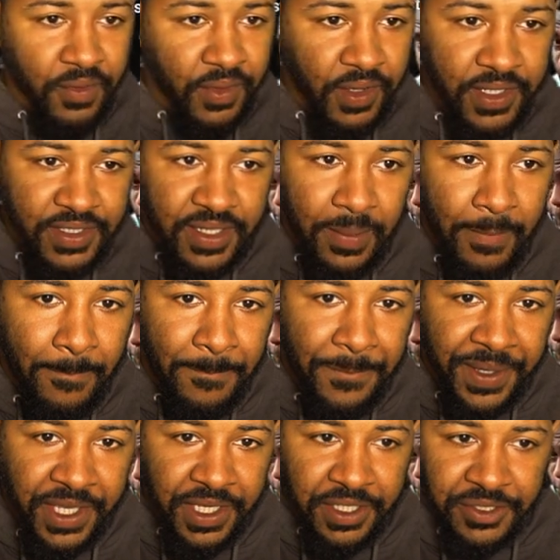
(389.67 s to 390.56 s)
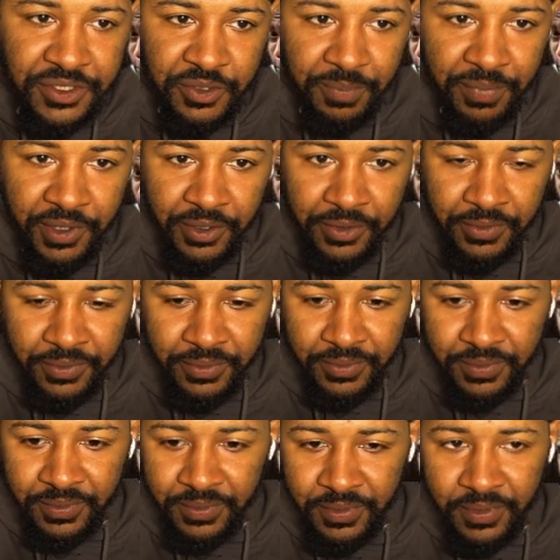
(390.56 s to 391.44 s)
He's a beast, bro.
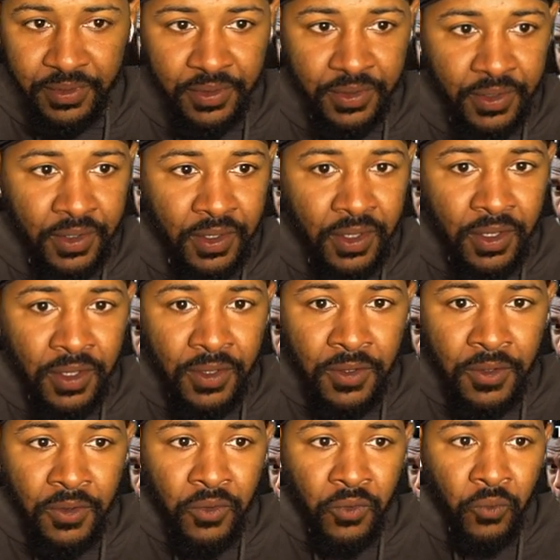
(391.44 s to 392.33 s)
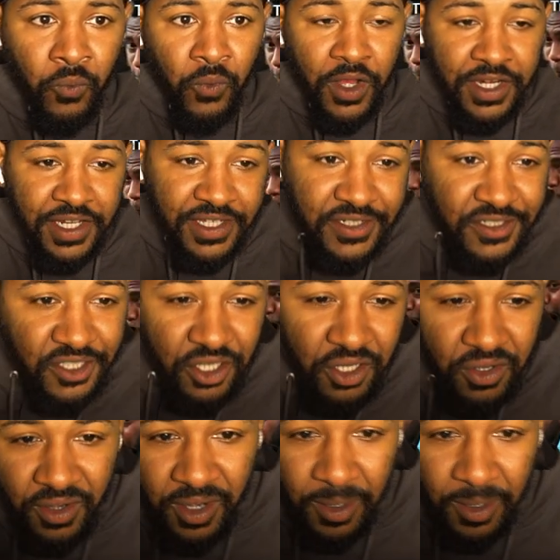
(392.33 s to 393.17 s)
What is your